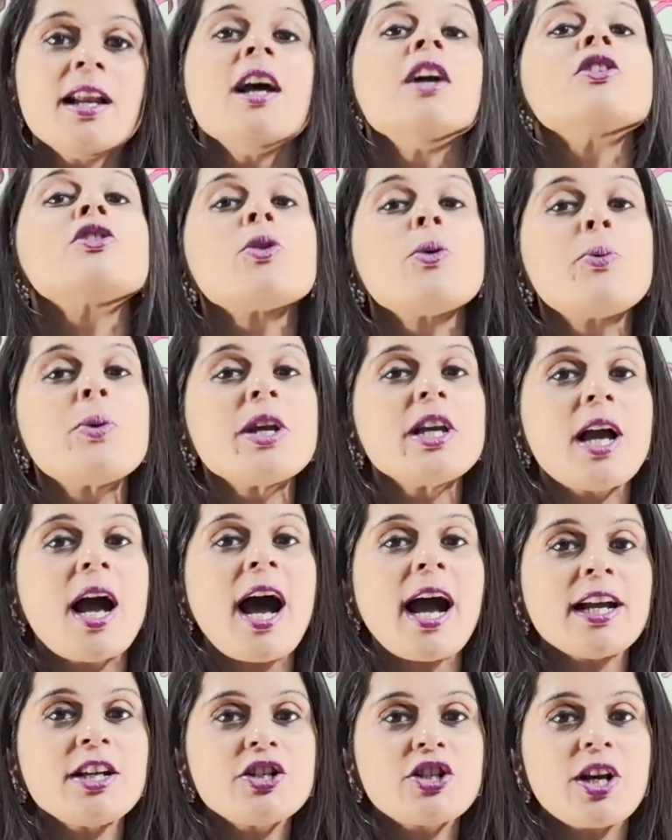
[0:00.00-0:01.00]
So
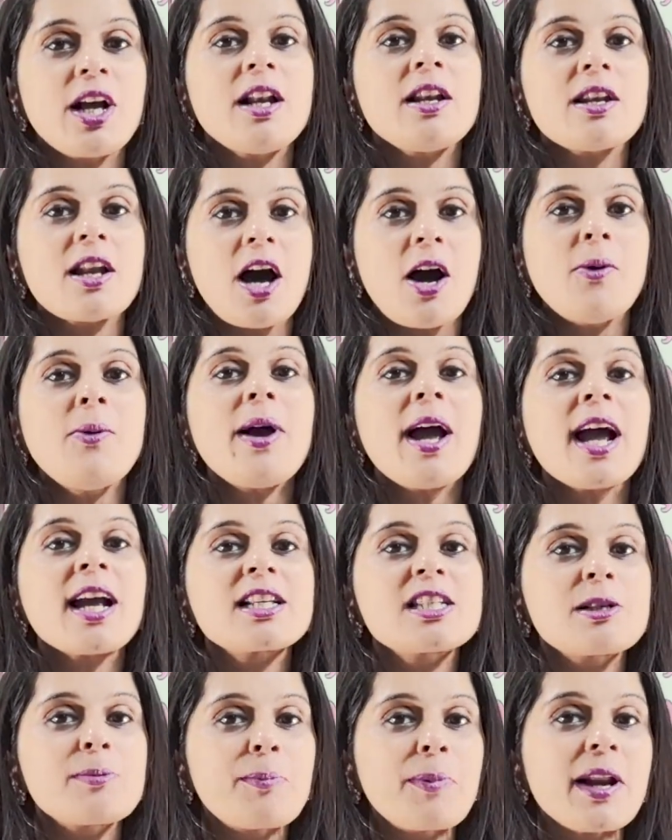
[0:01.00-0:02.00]
I shall now
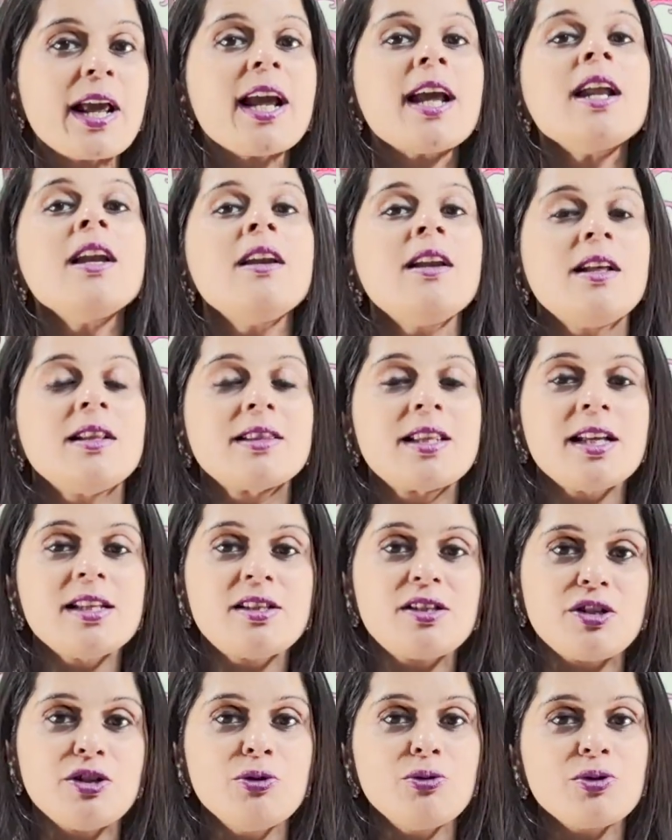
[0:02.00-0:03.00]
explain this
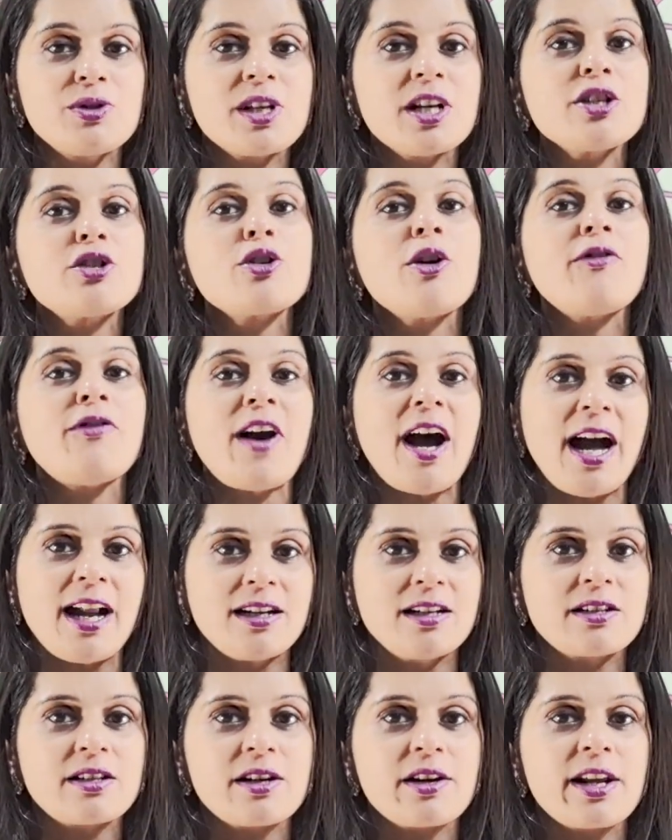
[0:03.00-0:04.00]
usage of
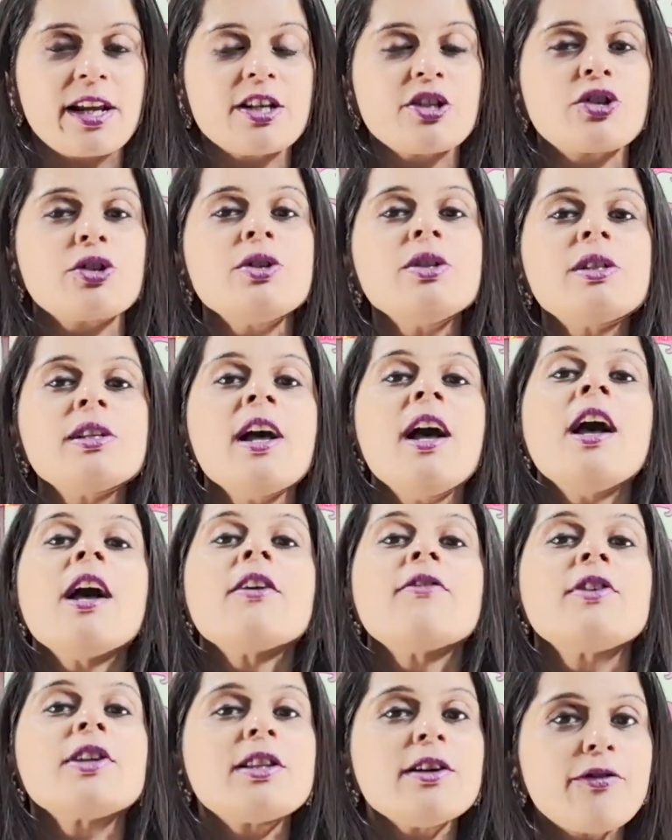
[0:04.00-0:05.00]
alliterations
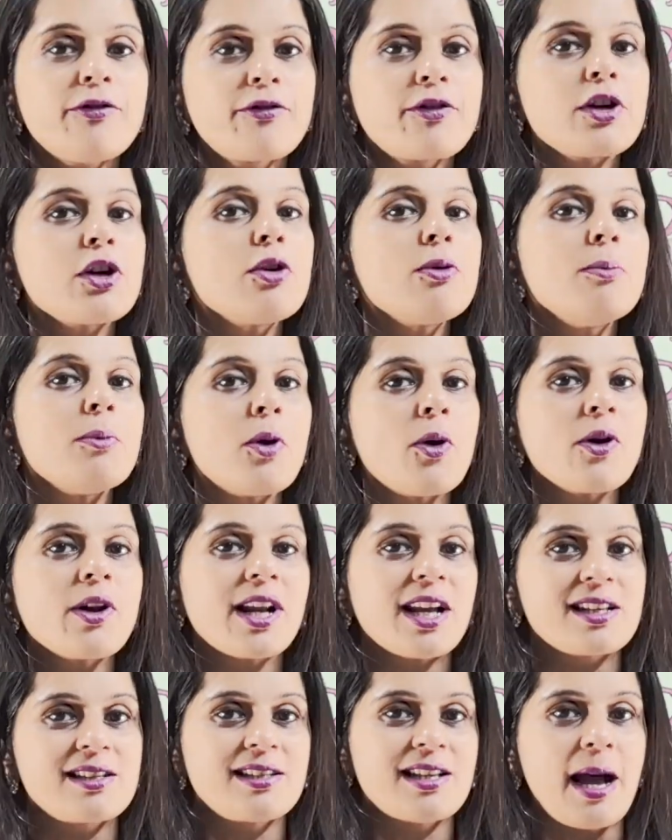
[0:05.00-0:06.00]
with a few more
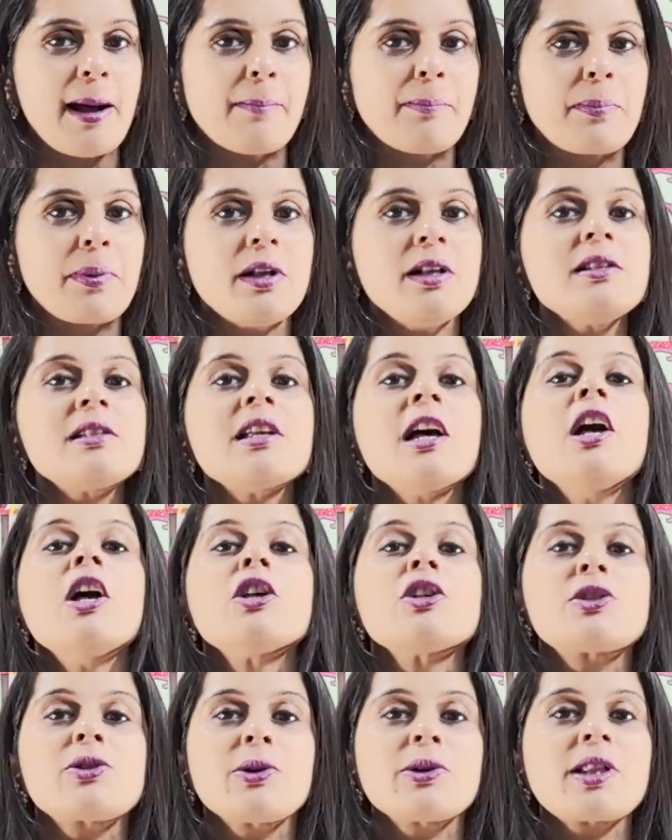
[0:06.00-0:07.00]
examples
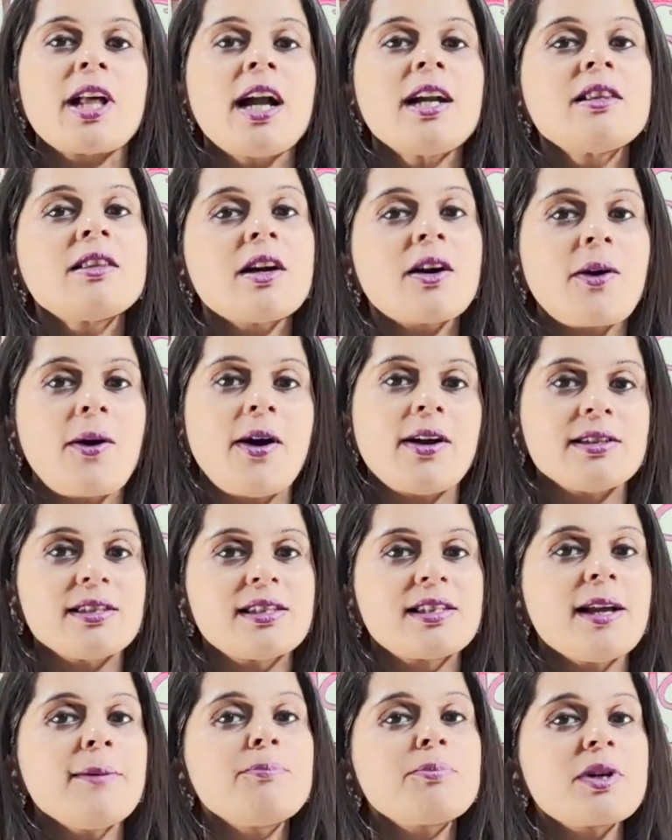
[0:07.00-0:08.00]
so that the
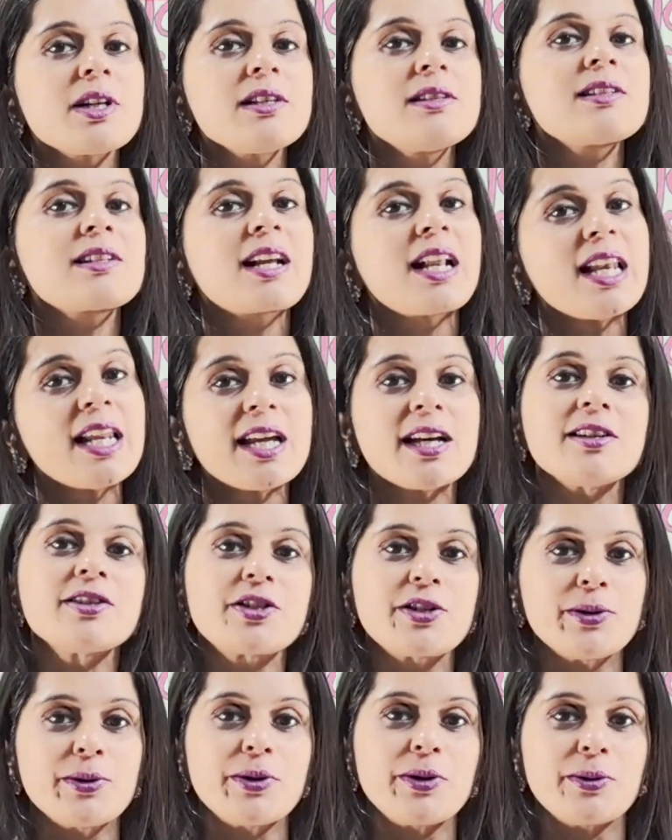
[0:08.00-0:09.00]
concept is clear
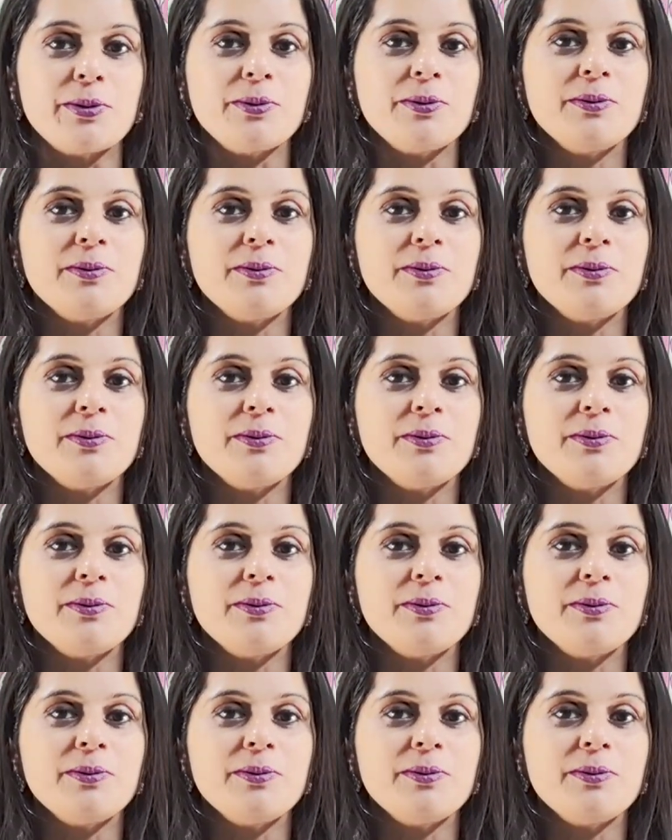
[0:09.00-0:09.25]
to you.